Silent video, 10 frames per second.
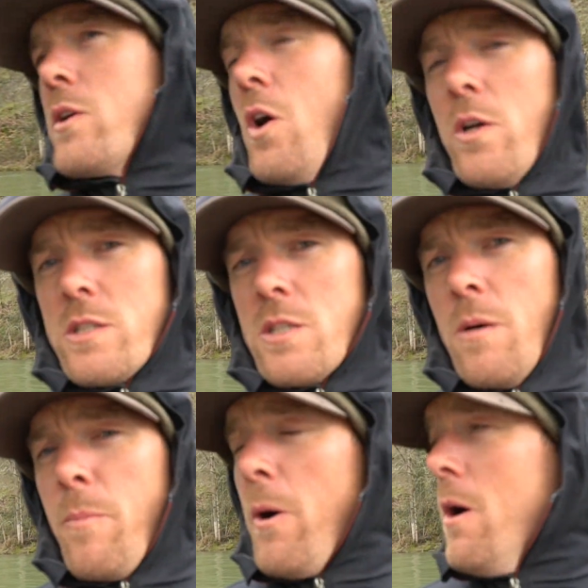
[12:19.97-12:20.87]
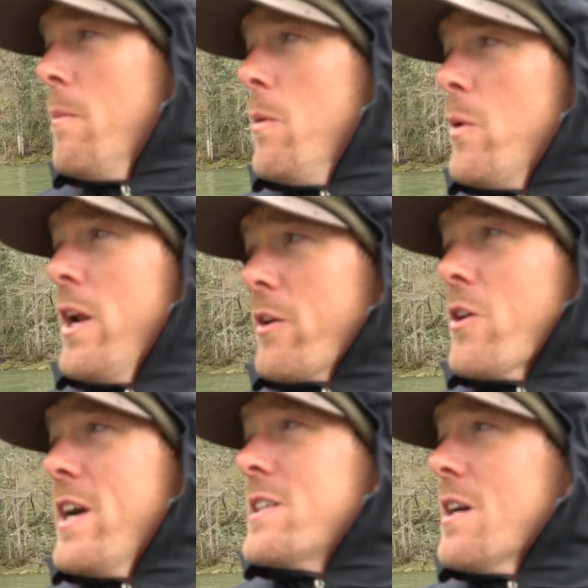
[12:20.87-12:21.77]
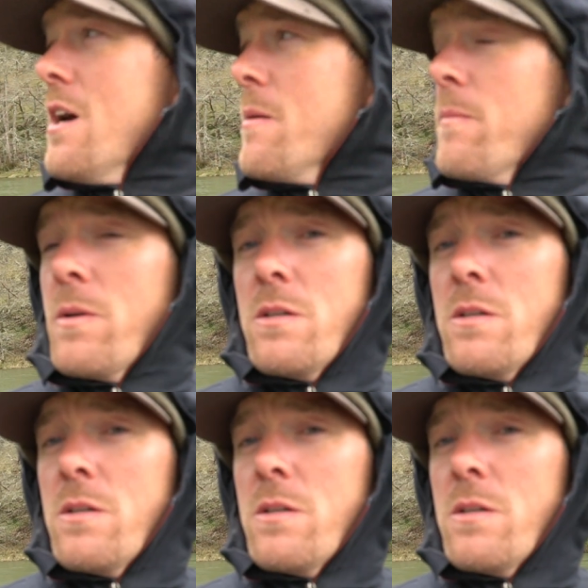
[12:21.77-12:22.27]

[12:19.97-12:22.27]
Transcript: call it subpar, but we had a great time. We had a